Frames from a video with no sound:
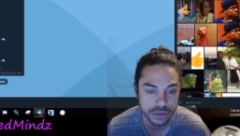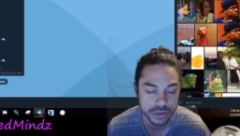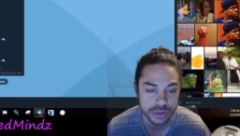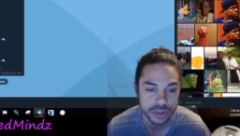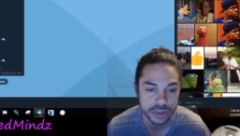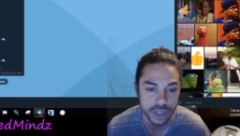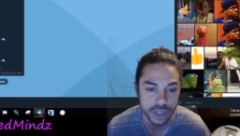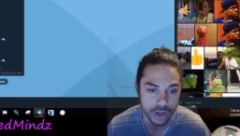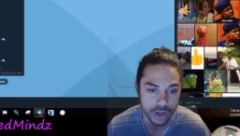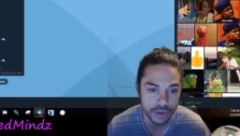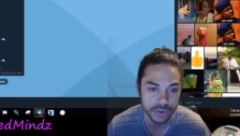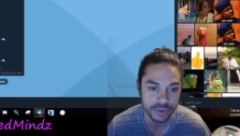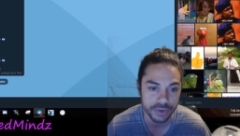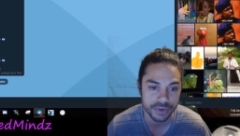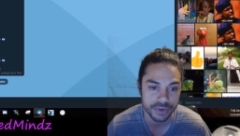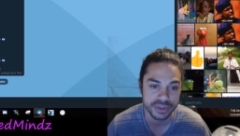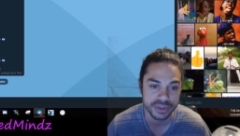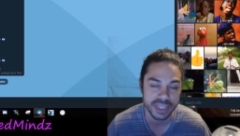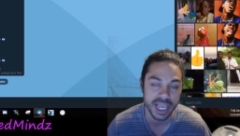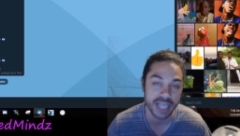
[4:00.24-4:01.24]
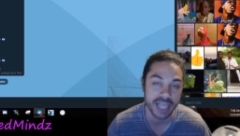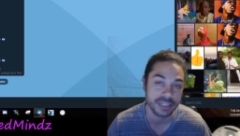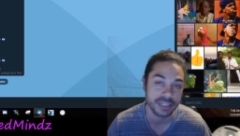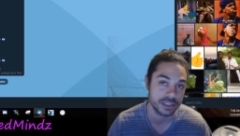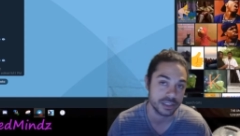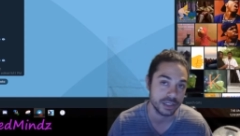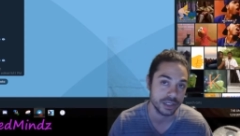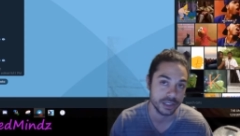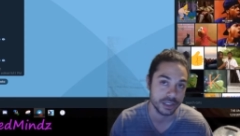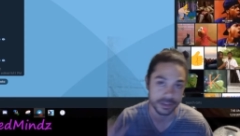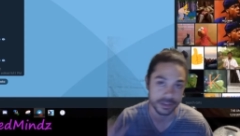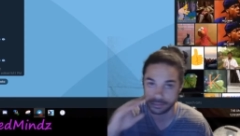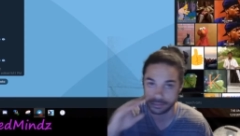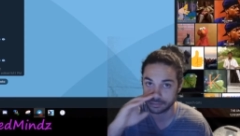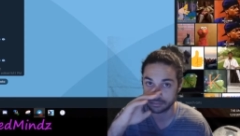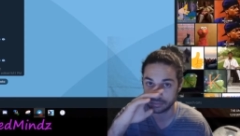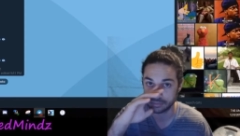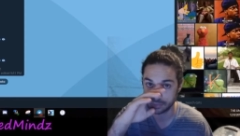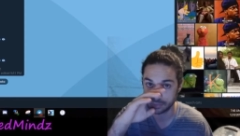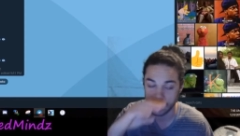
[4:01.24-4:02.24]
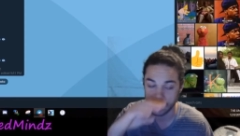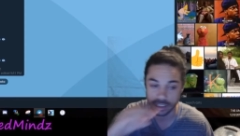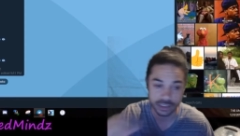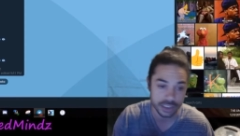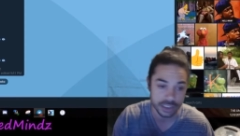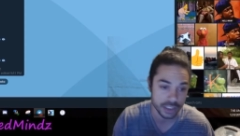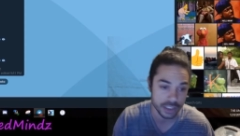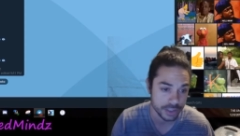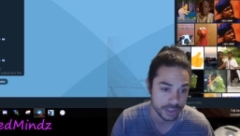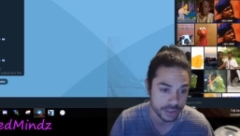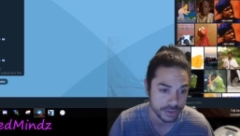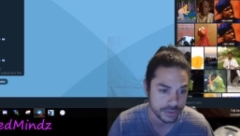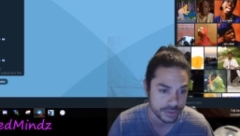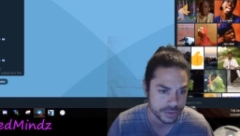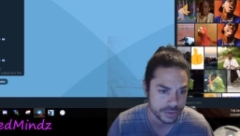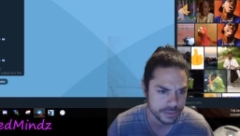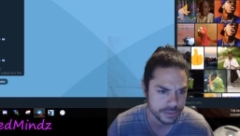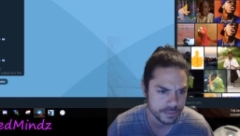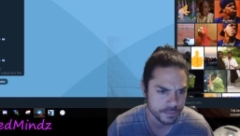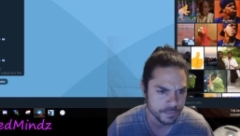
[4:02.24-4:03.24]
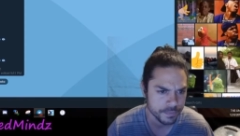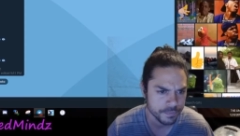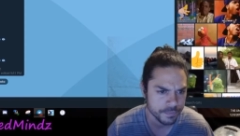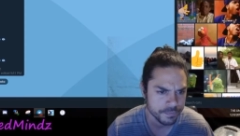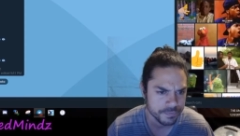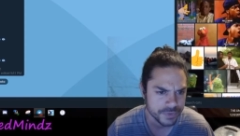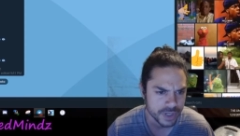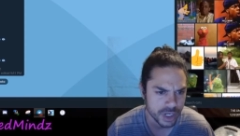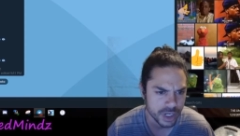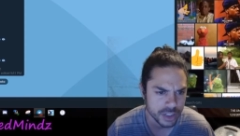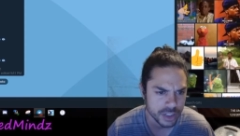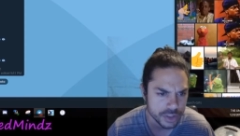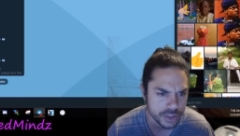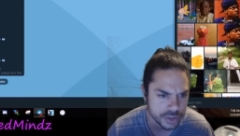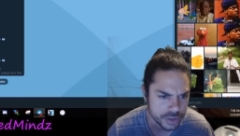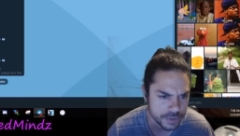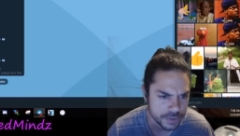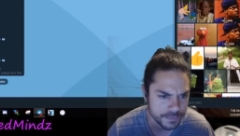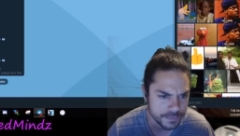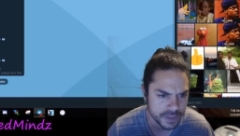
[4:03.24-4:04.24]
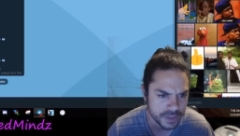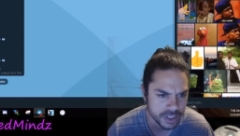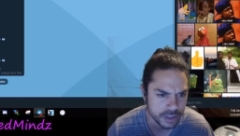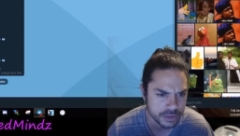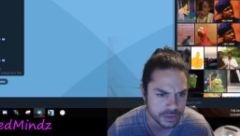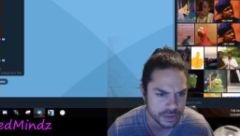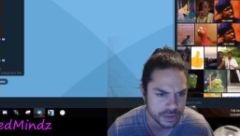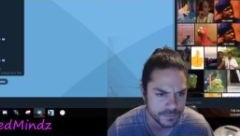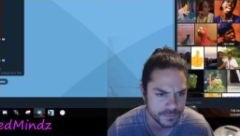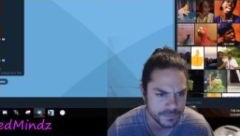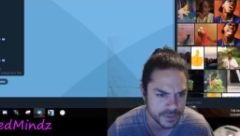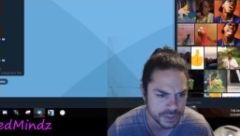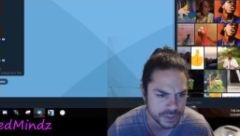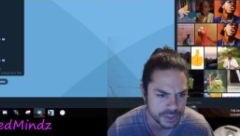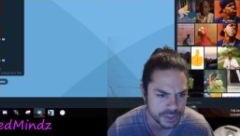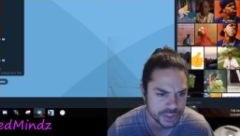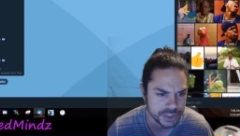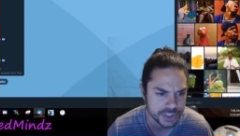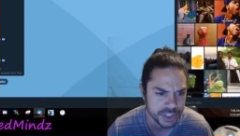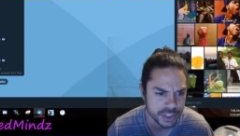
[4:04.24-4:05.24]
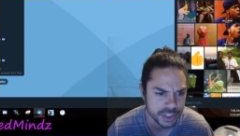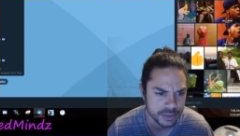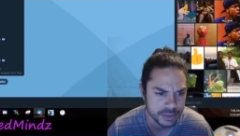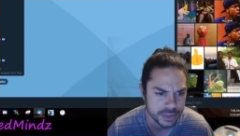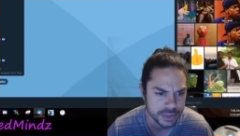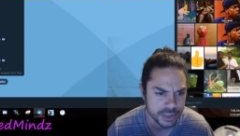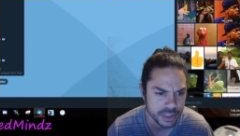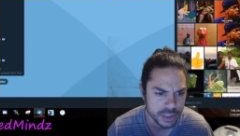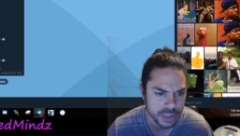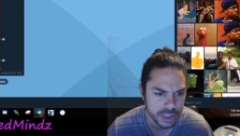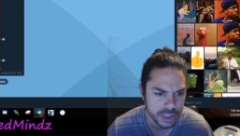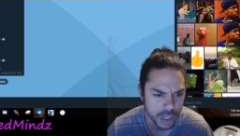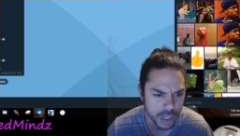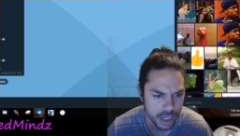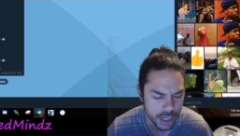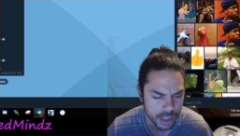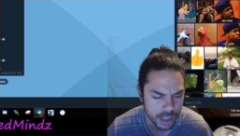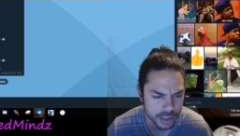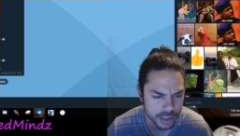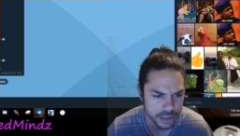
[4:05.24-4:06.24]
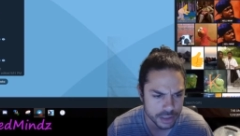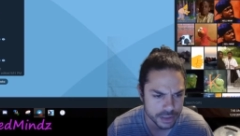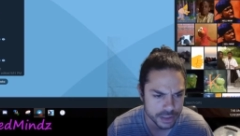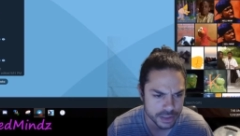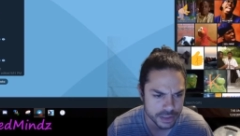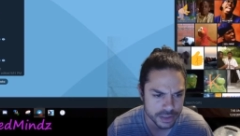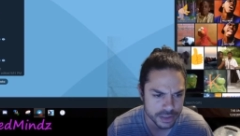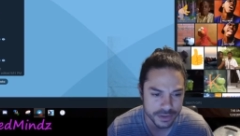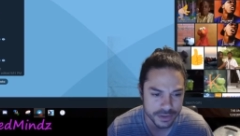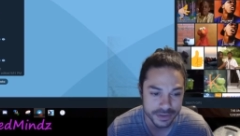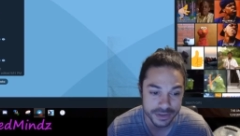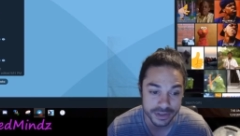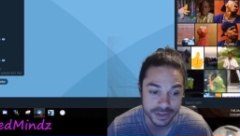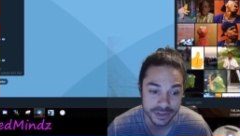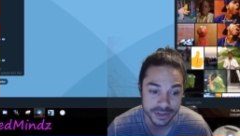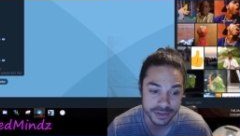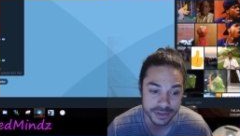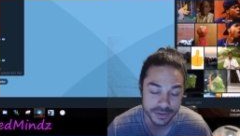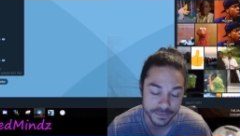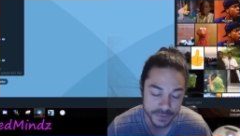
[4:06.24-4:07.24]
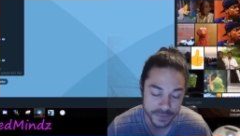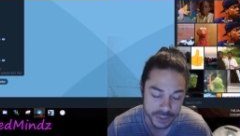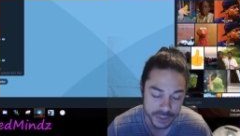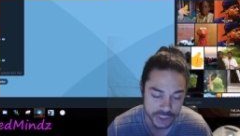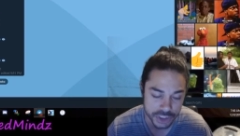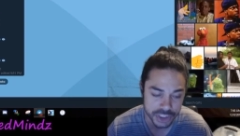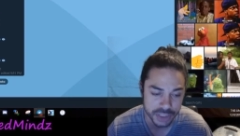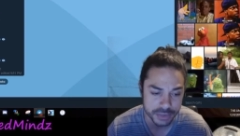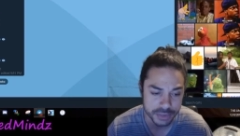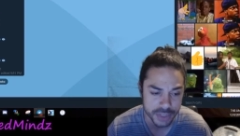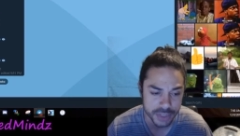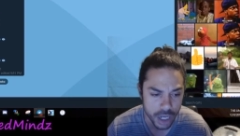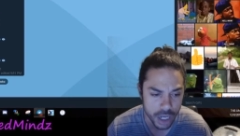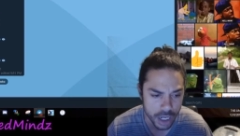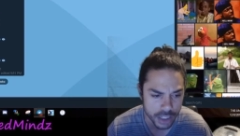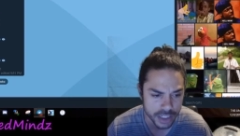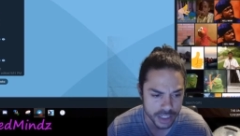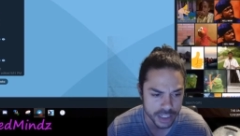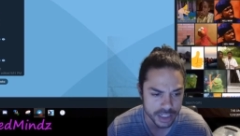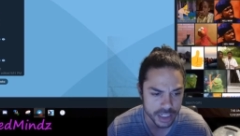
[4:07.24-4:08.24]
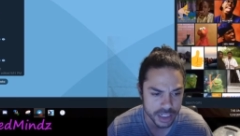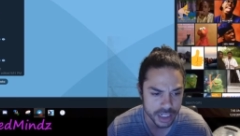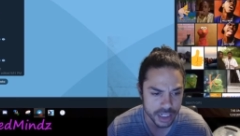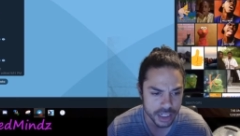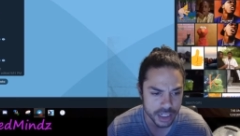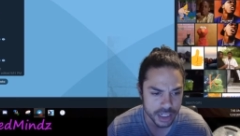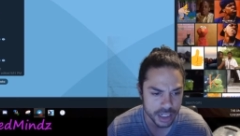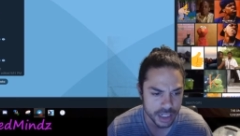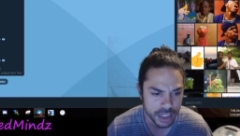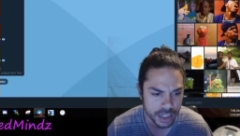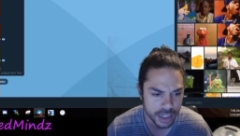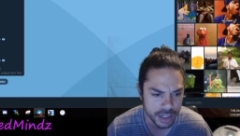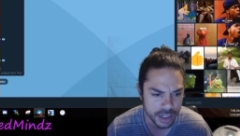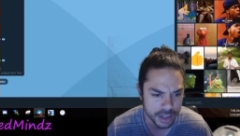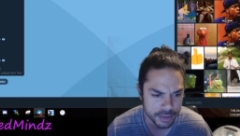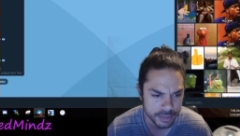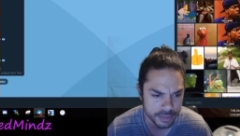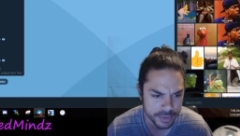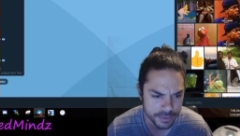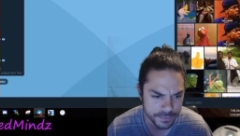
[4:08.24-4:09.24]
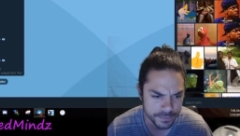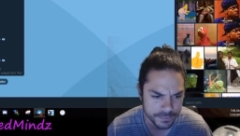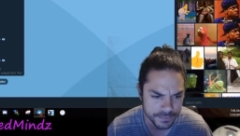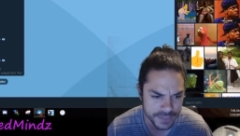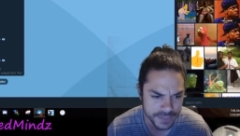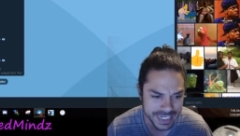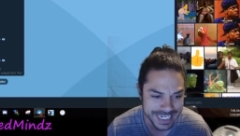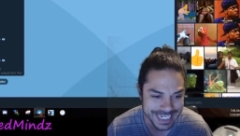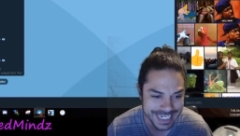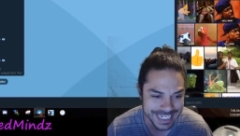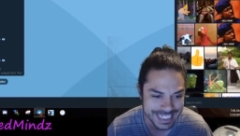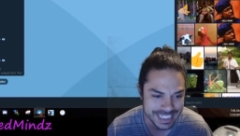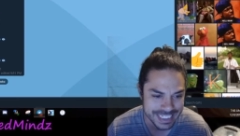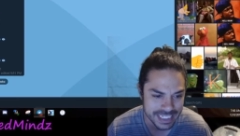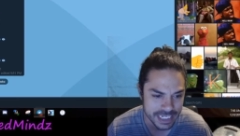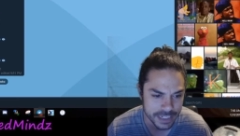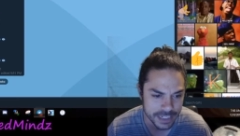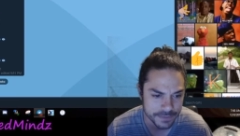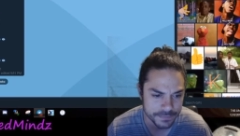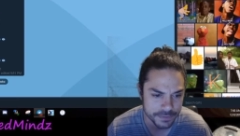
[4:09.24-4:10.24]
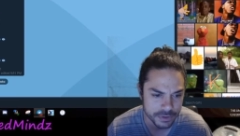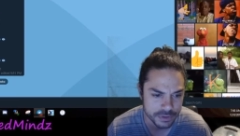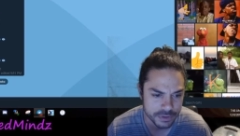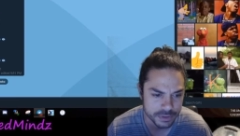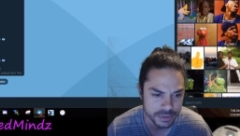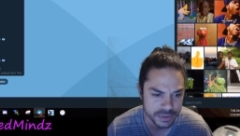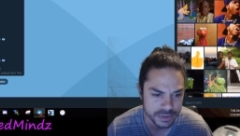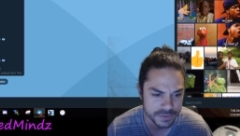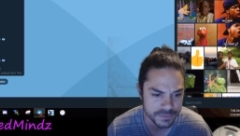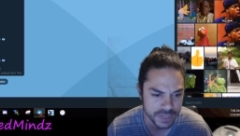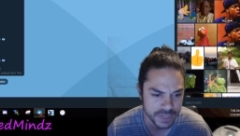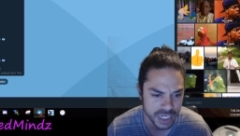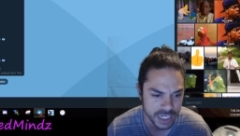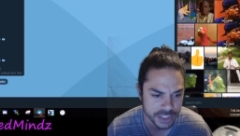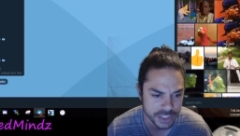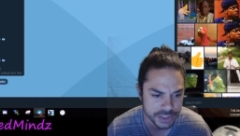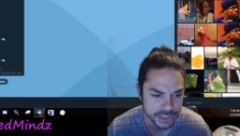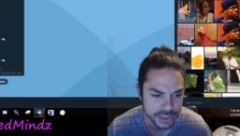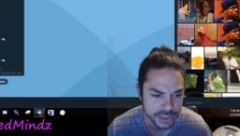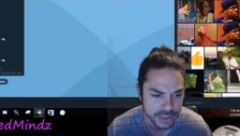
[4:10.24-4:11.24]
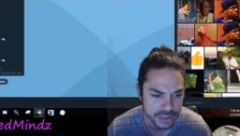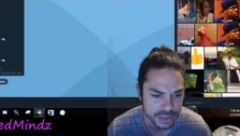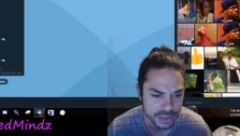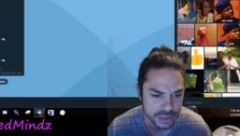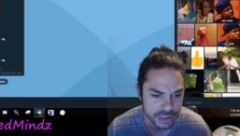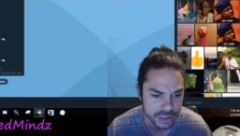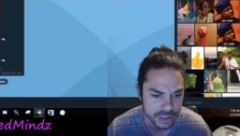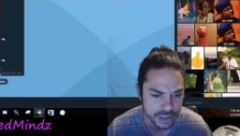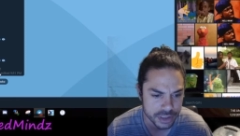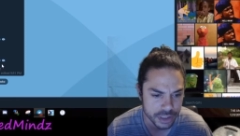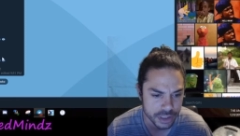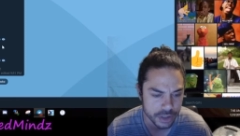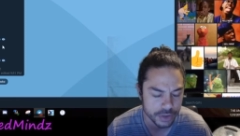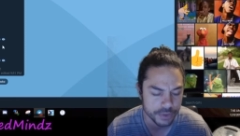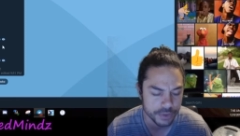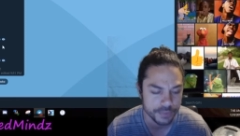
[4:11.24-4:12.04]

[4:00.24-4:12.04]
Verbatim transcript: So that's good. That's good news. Uh, YouTube videos on Fish and Chips, uh, the, the, the, the Fish and Chips audit, um, V D C info specifications. There you go.